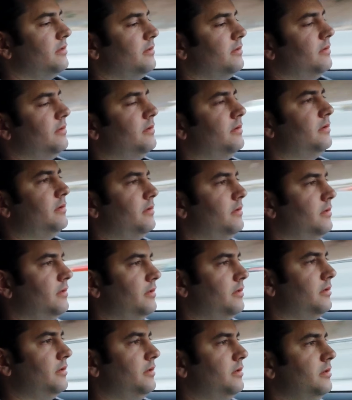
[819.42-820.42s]

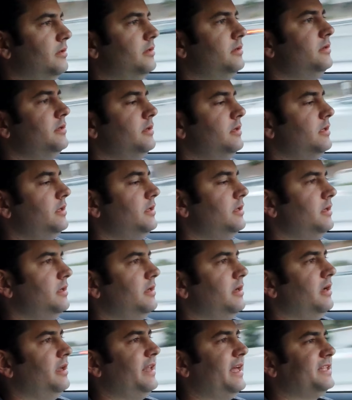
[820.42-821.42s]
Oh.
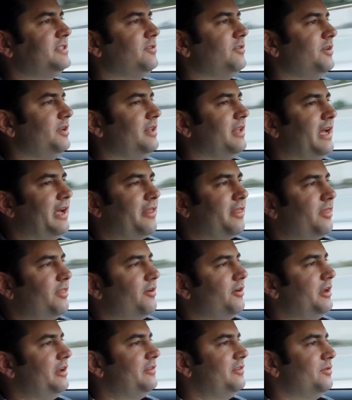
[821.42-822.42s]
And that's only like
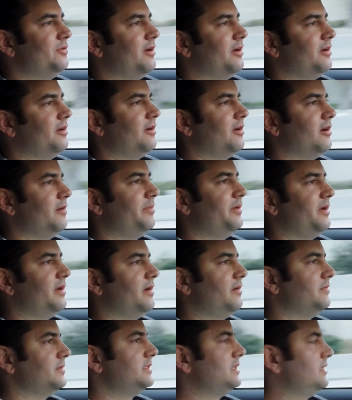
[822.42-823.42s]
3,200
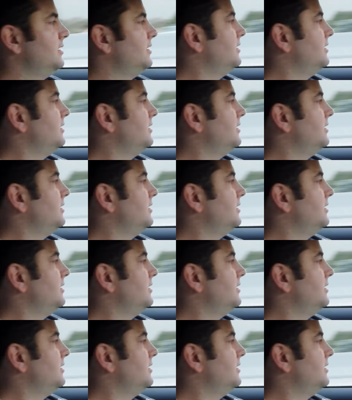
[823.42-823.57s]
RPMs.